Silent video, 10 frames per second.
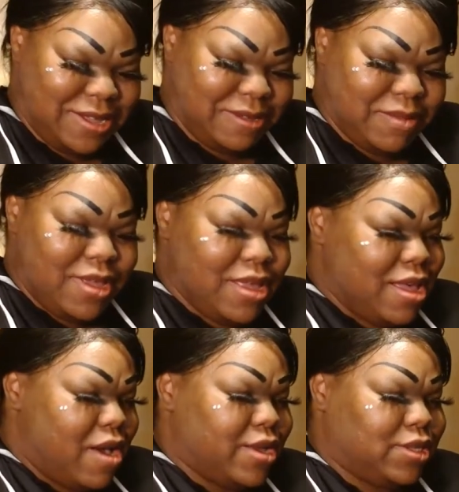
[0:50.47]
All
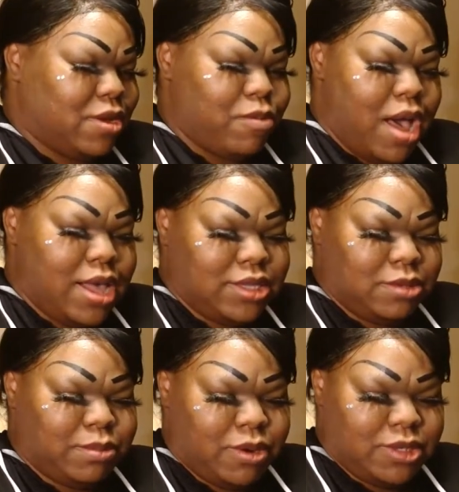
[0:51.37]
right, so why is
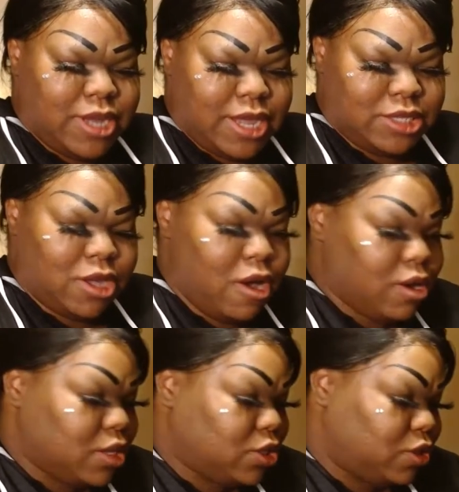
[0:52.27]
this person not
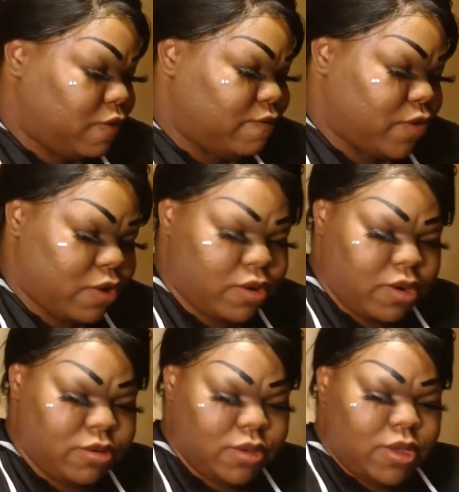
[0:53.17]
talking to you,
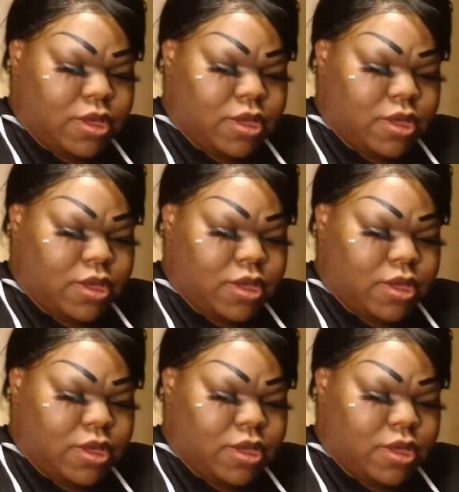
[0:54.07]
Virgo?